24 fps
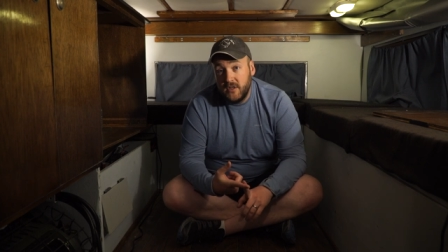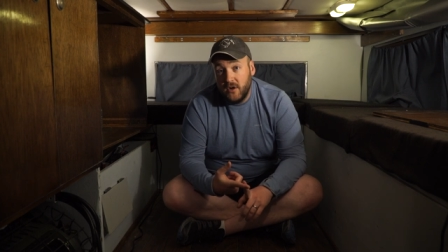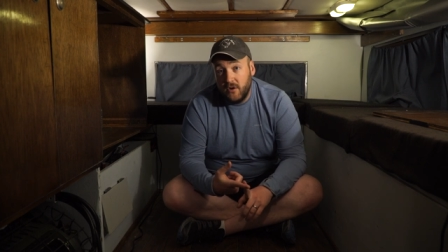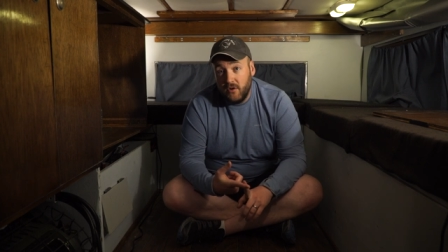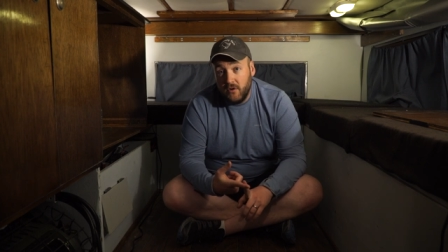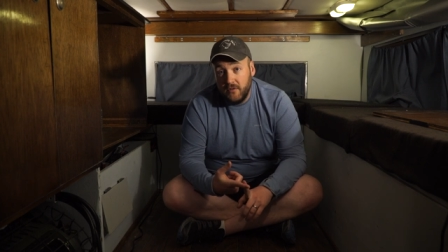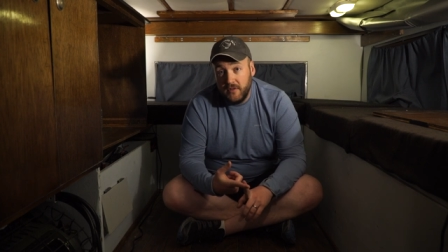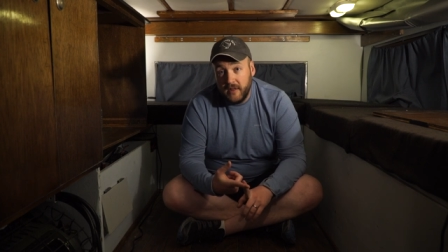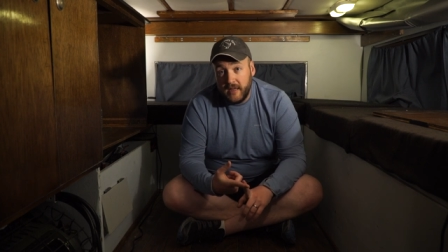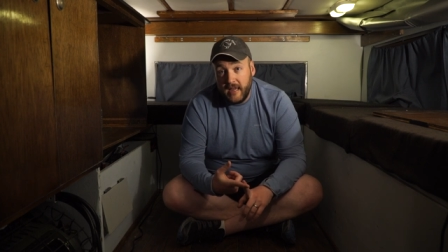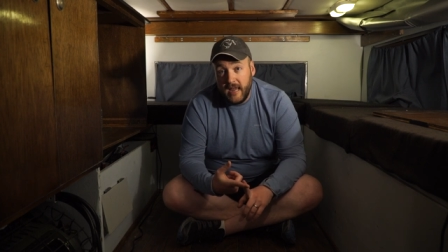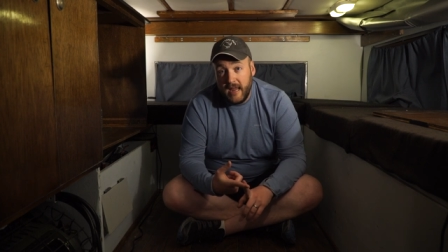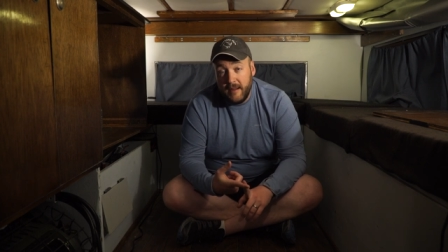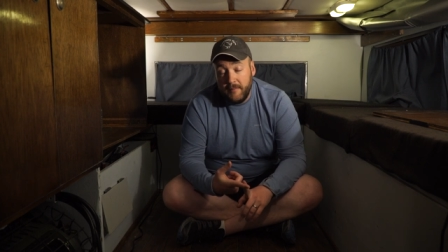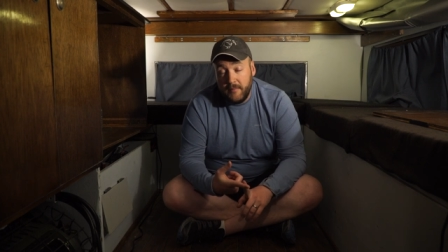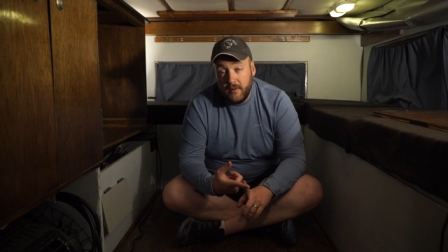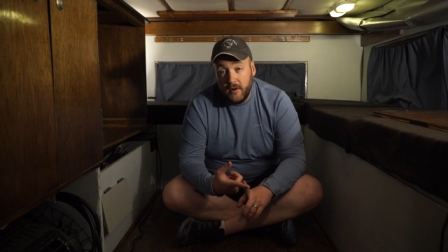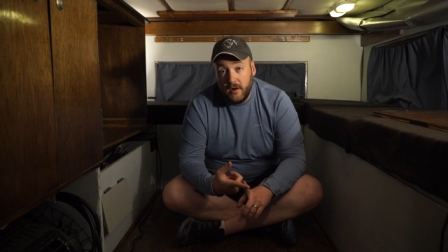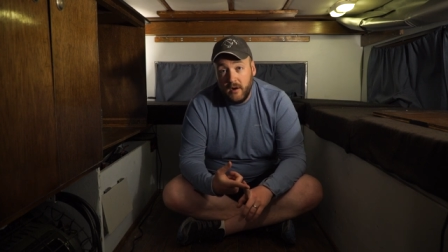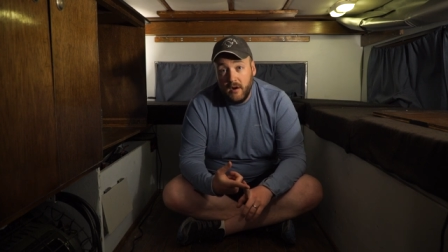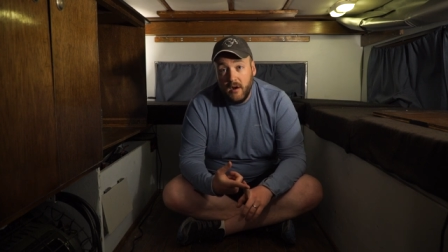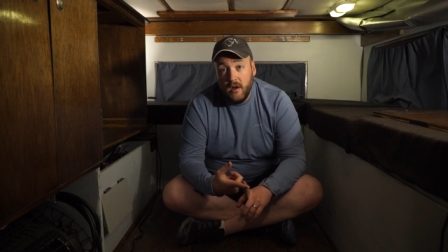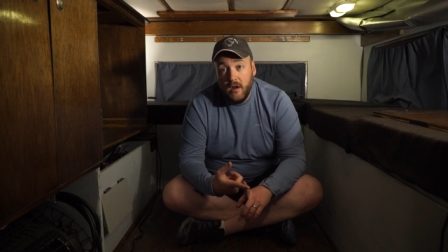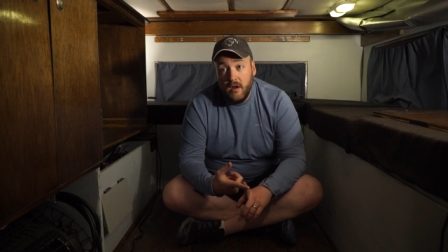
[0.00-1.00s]
to hold the
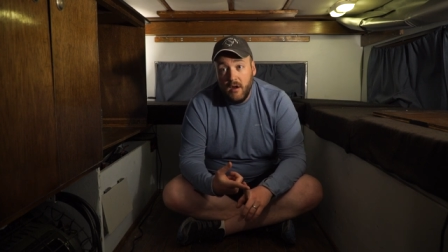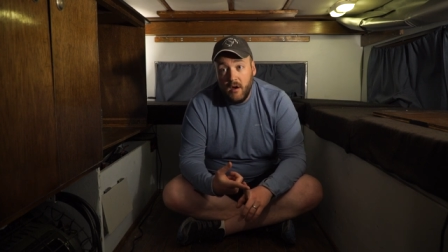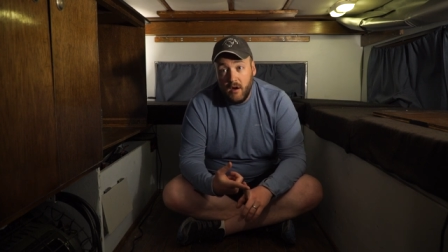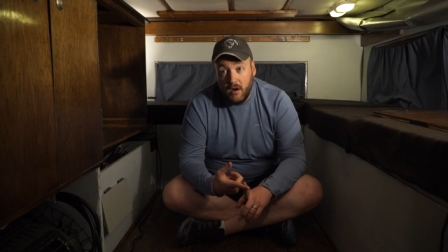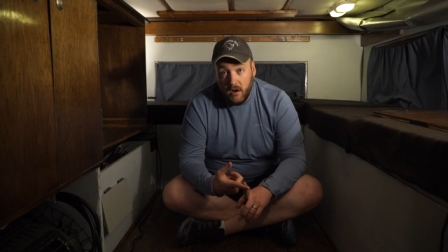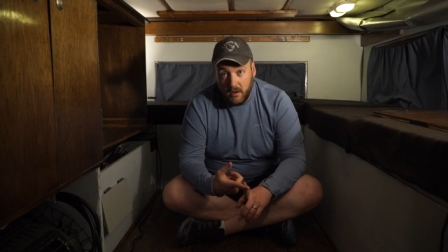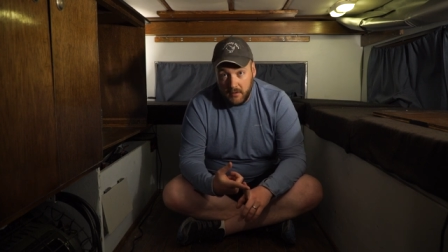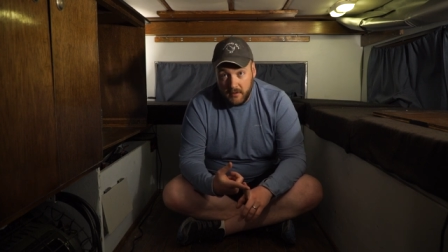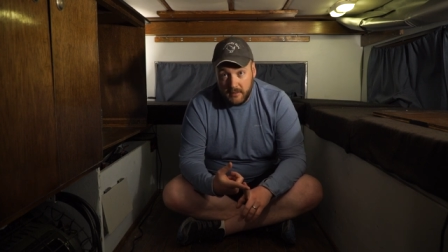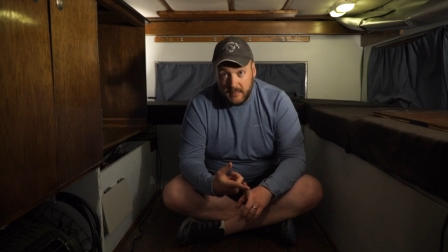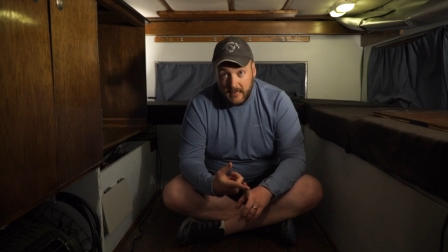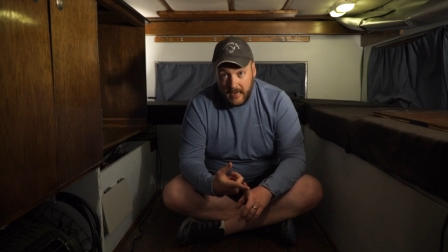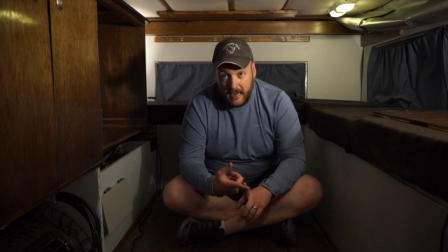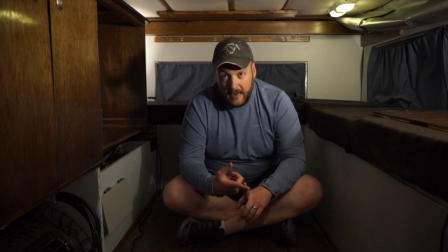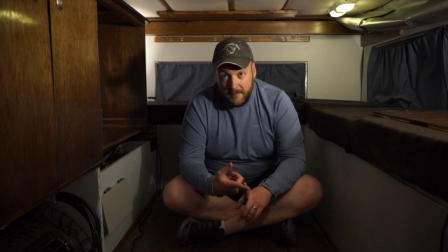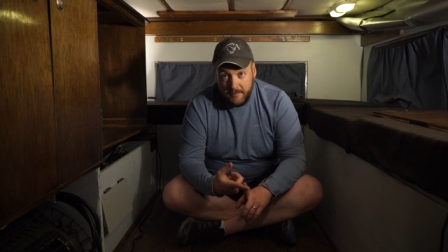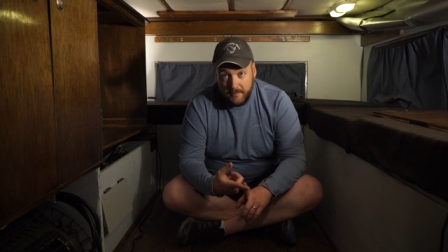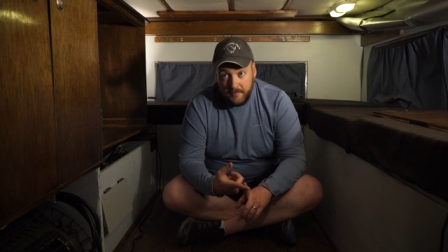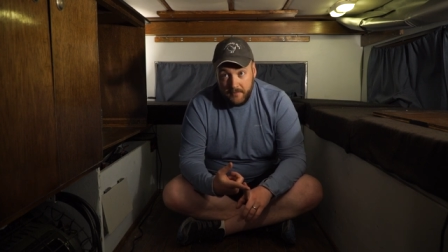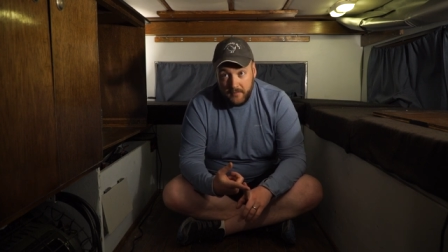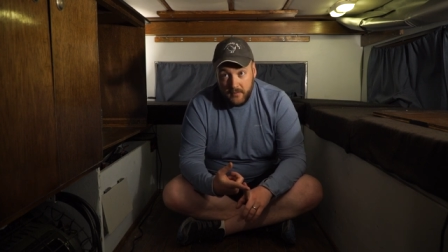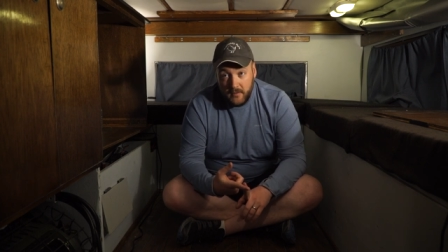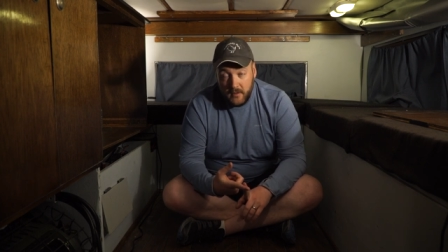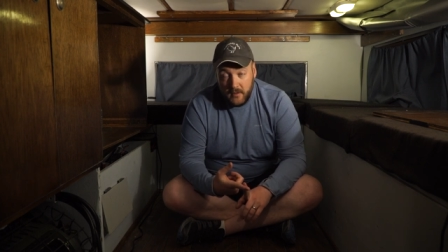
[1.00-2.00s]
camper all the time.